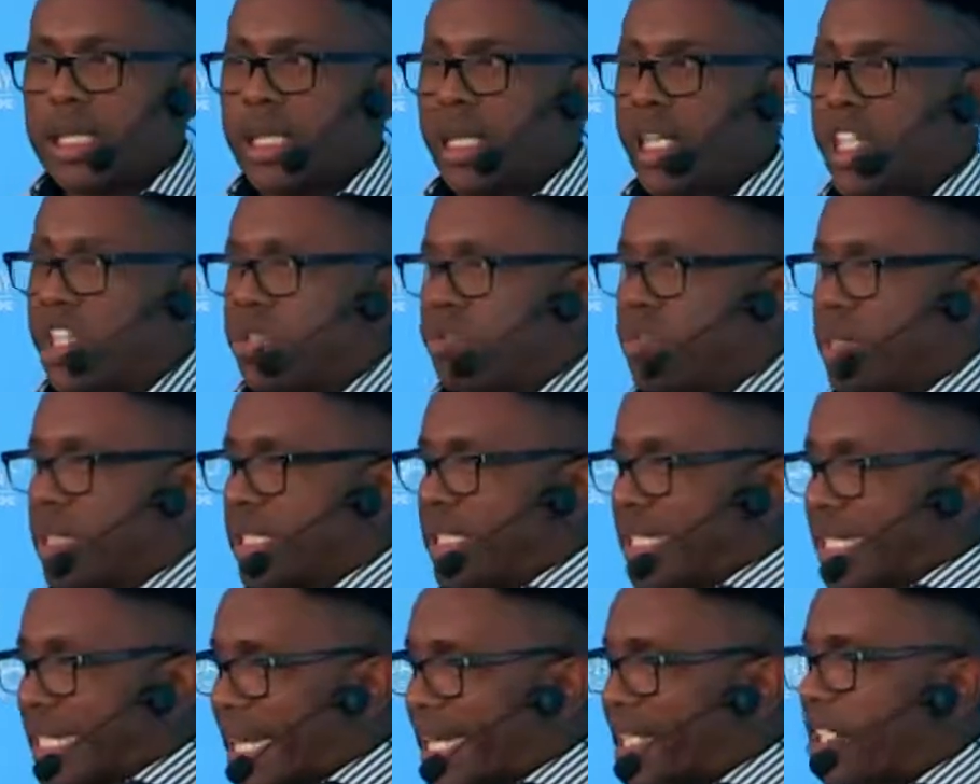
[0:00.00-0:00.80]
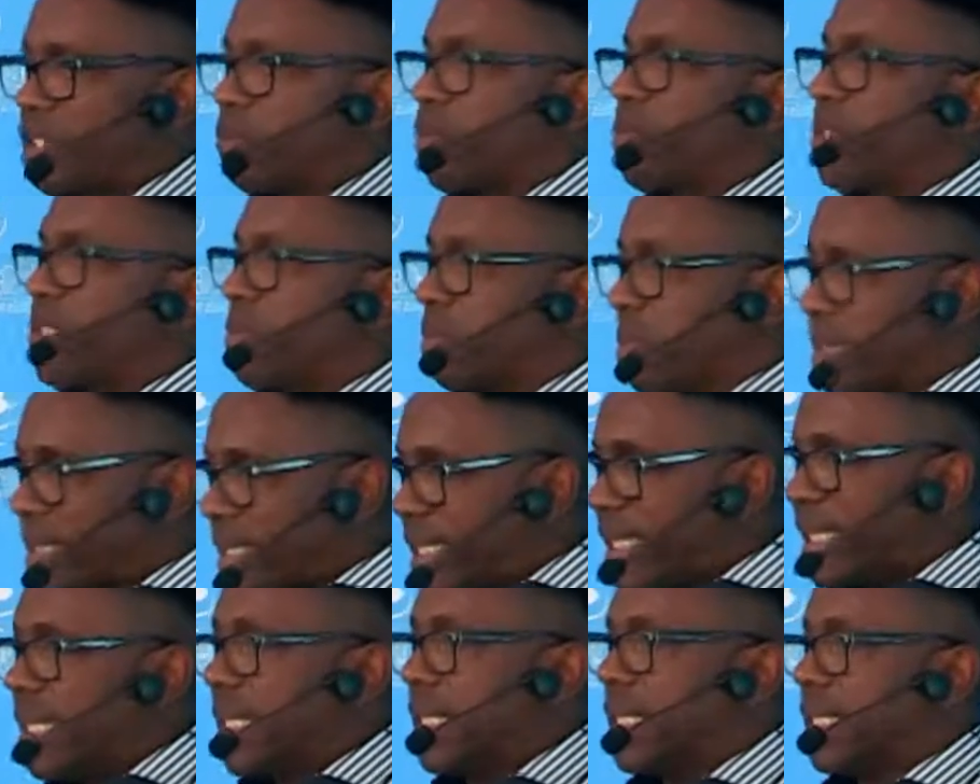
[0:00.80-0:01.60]
that has been created with a
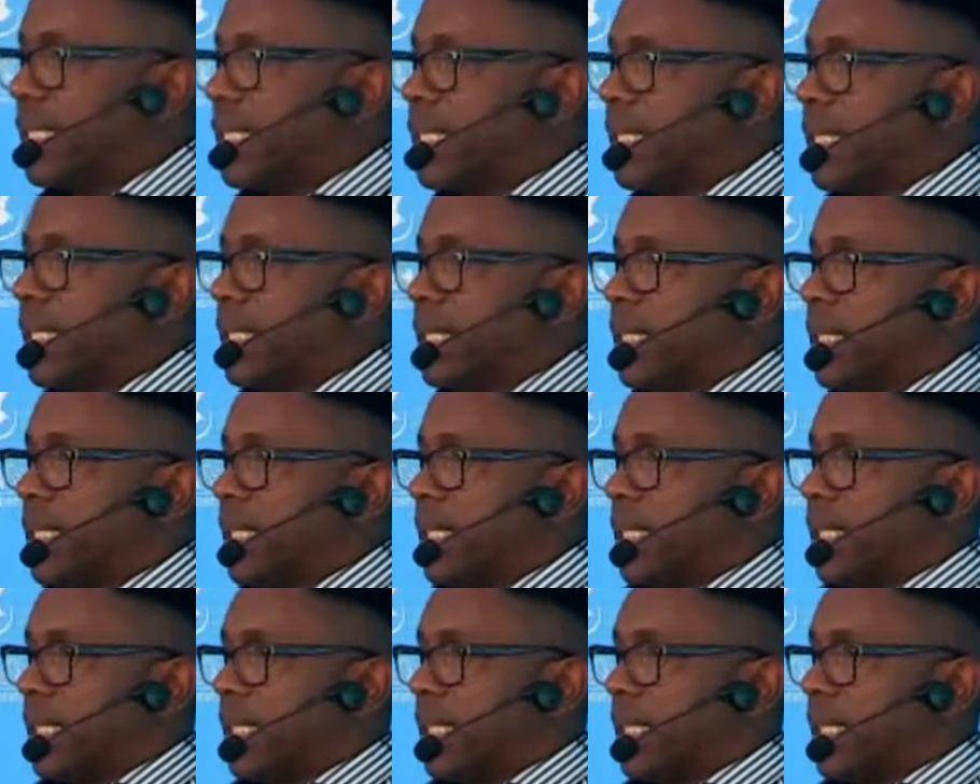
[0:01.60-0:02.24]
particular